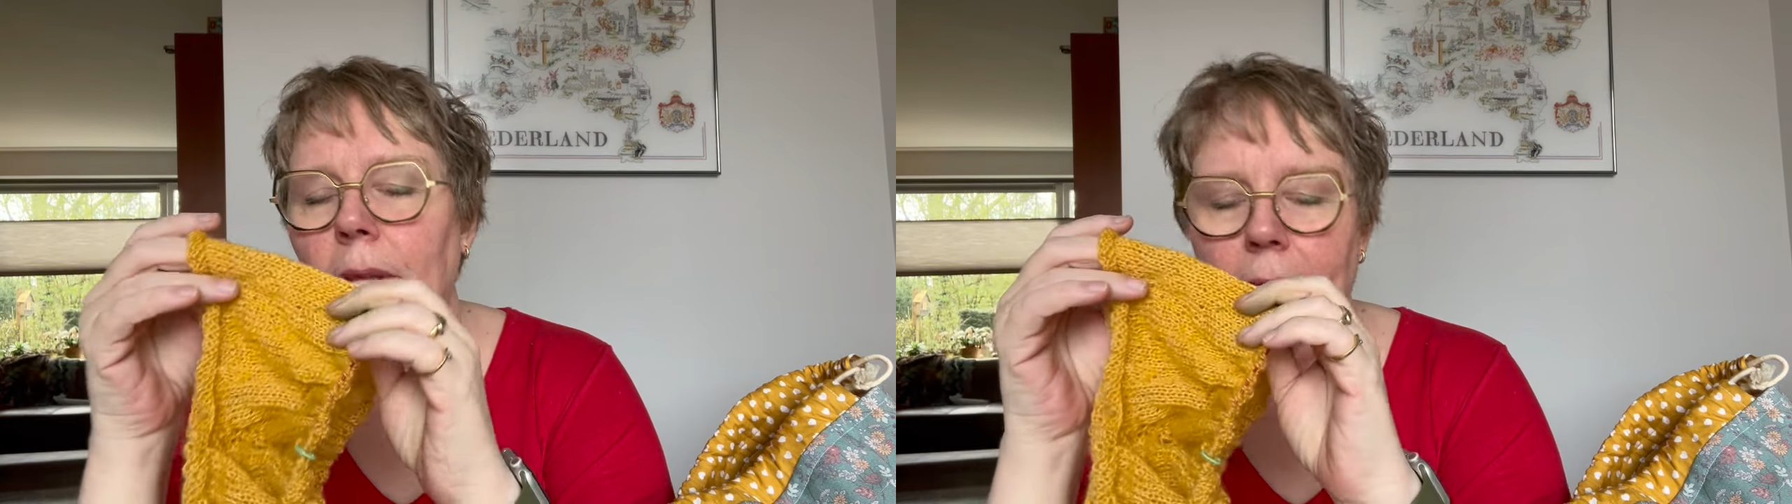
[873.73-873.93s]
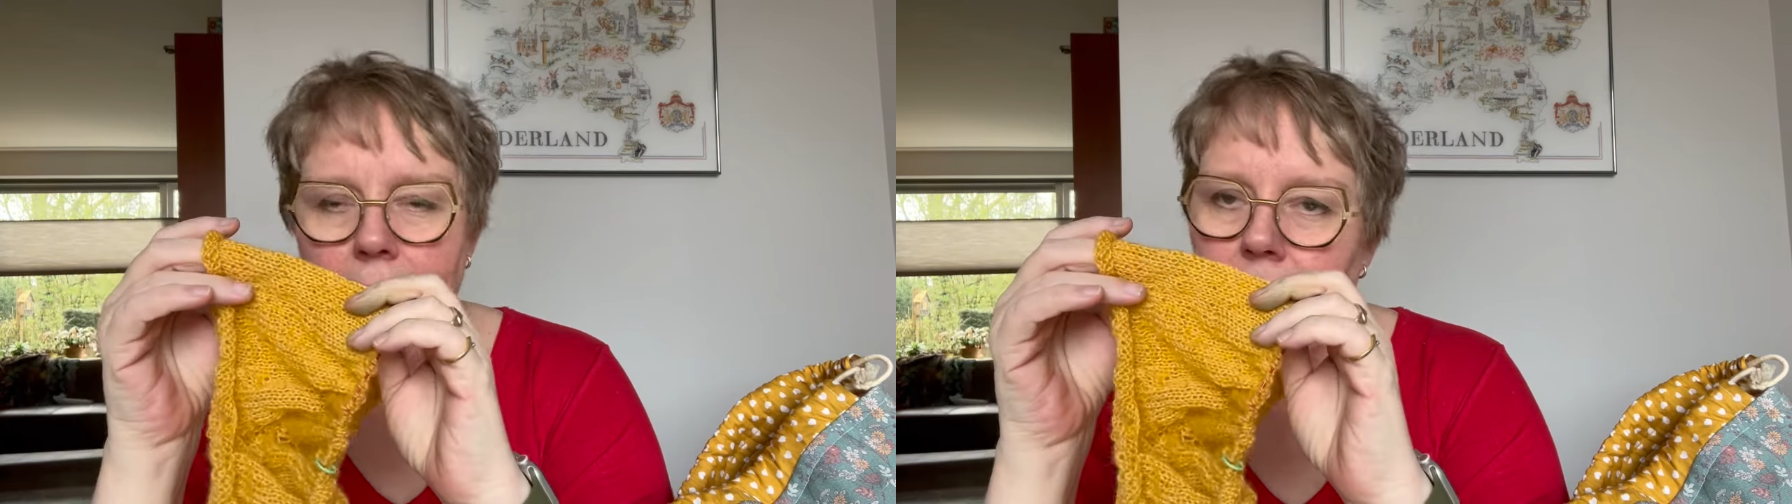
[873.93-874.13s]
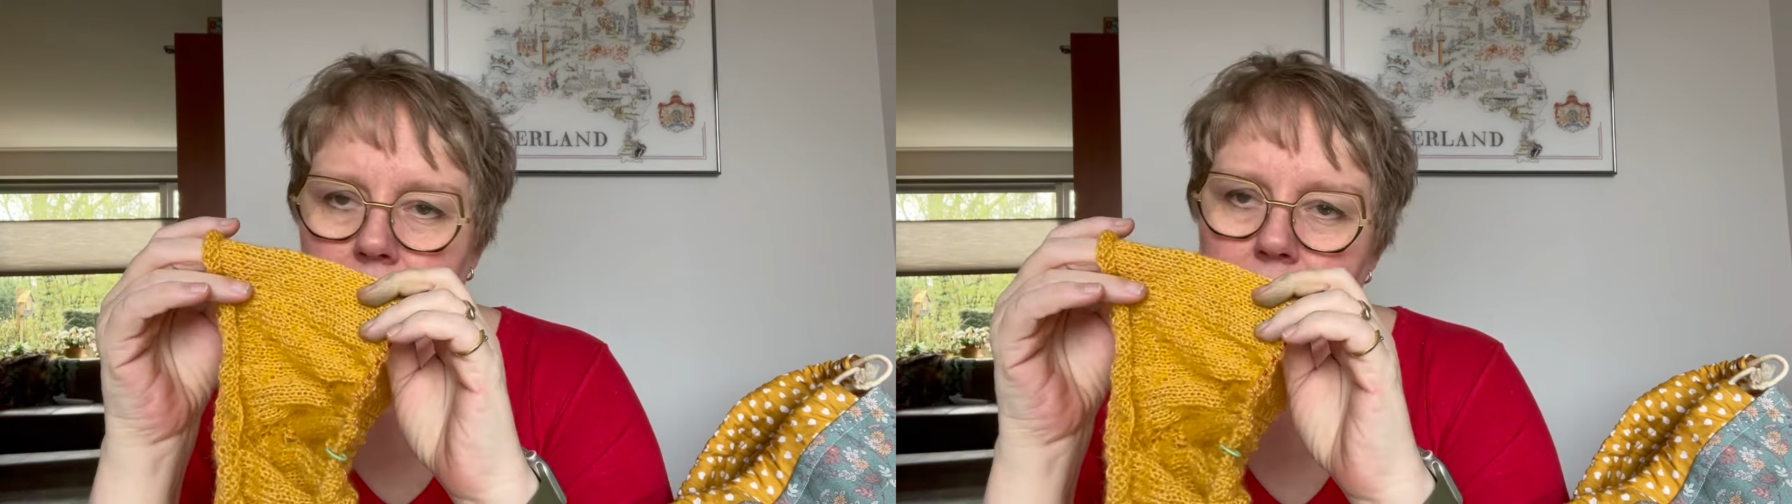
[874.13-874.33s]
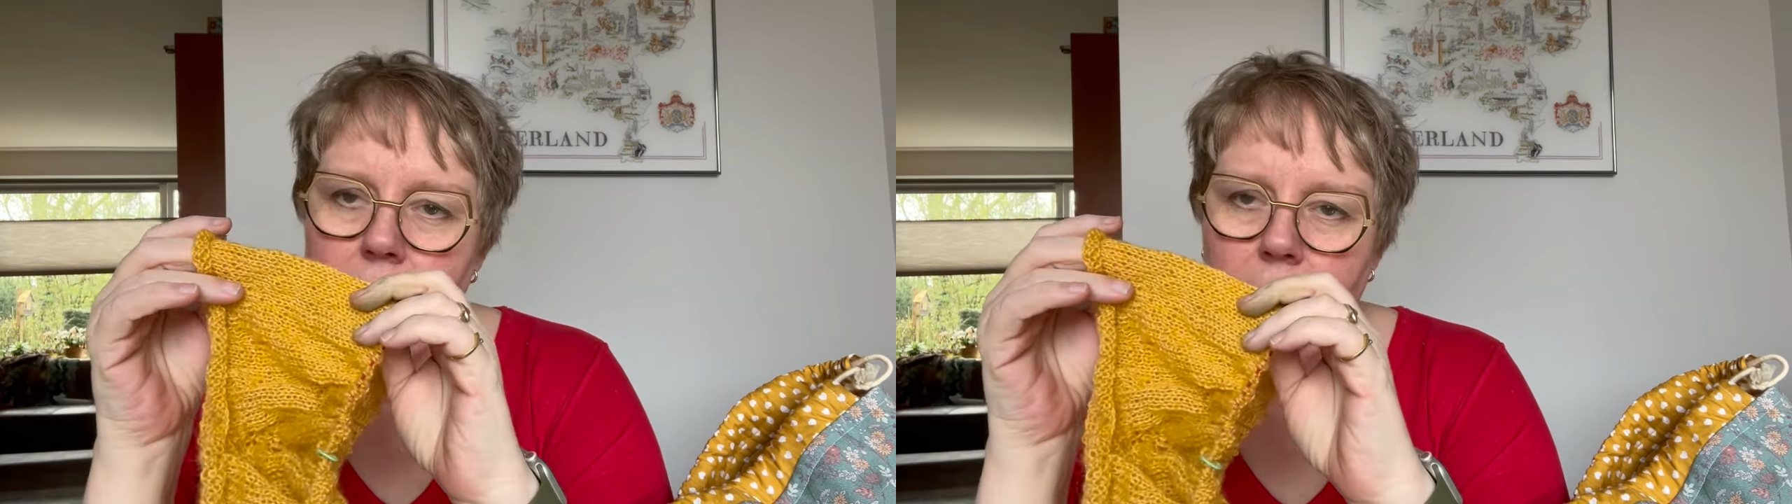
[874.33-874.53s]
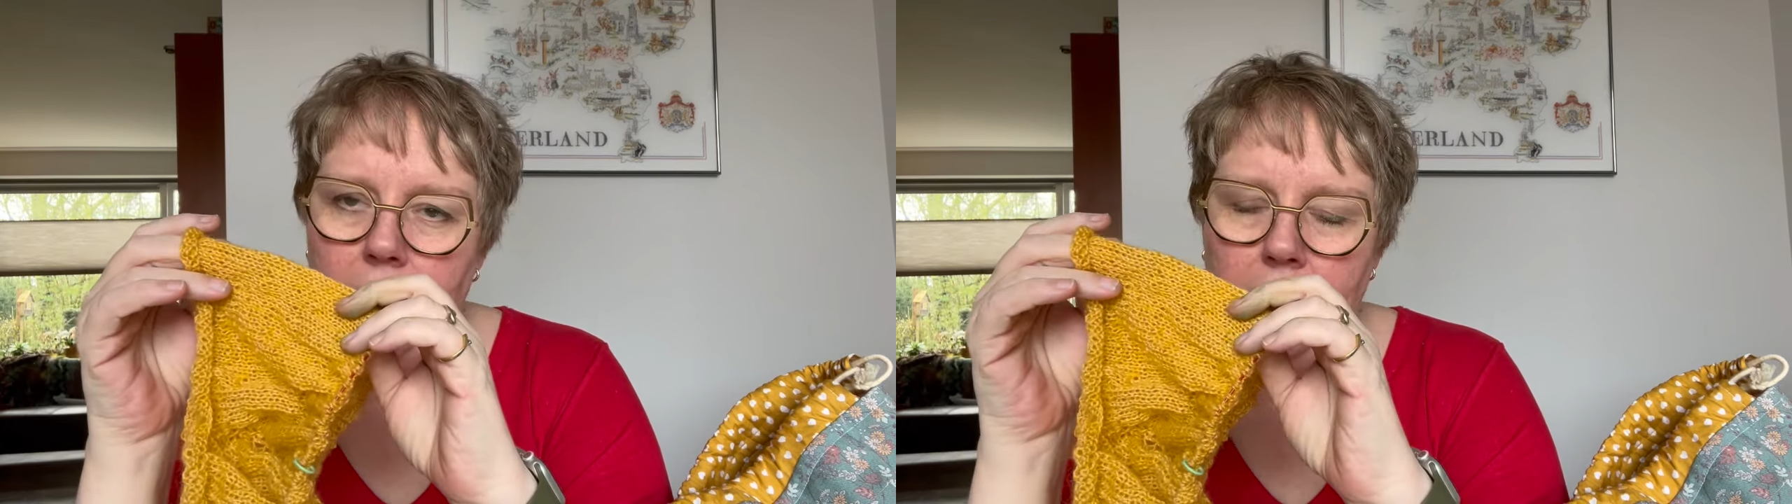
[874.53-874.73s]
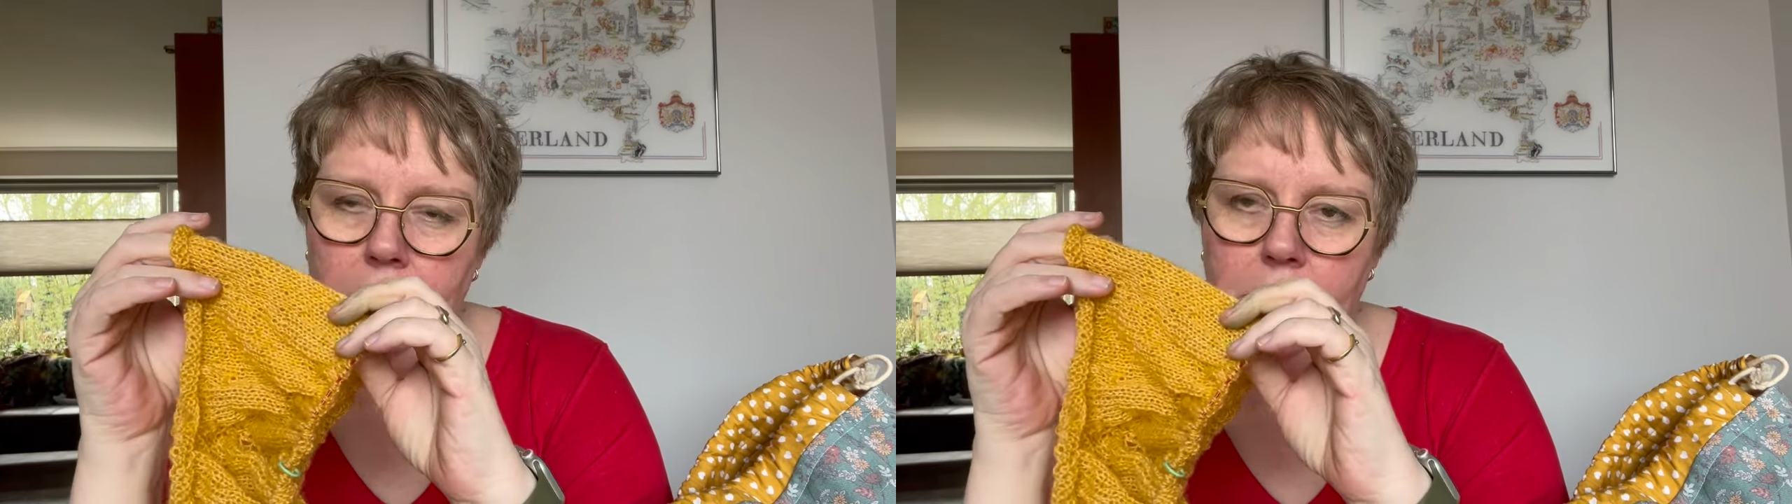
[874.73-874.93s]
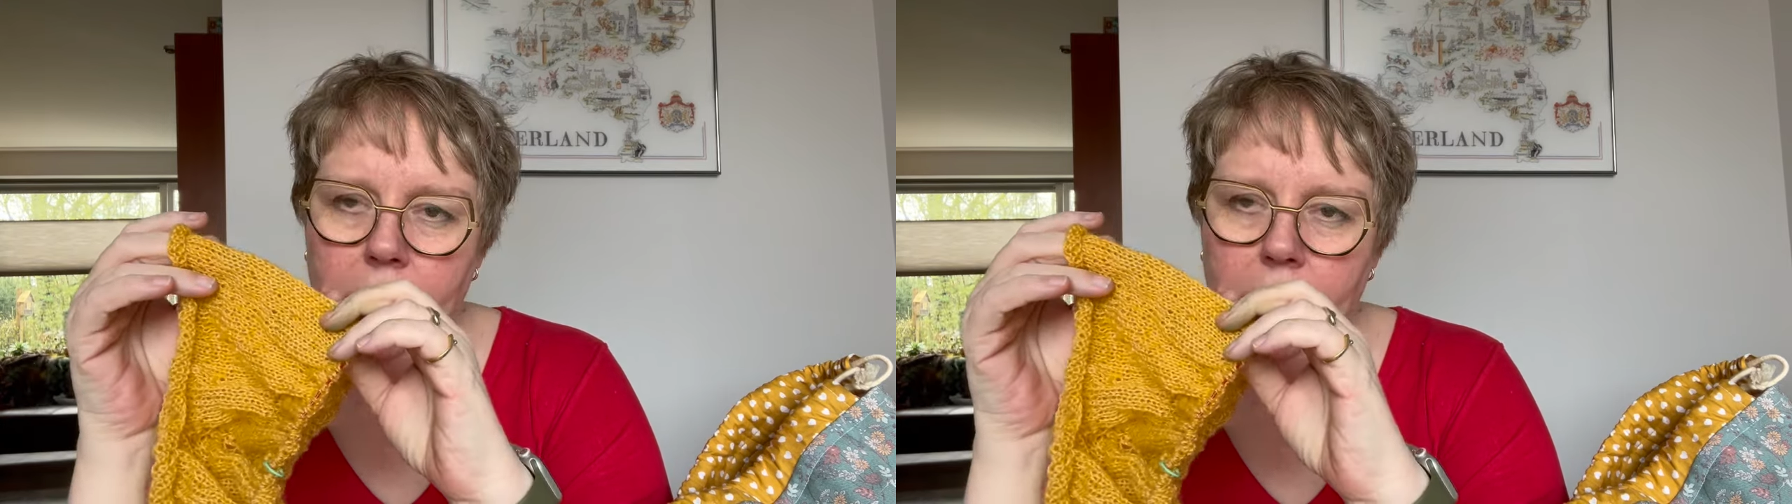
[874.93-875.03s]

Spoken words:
18 times,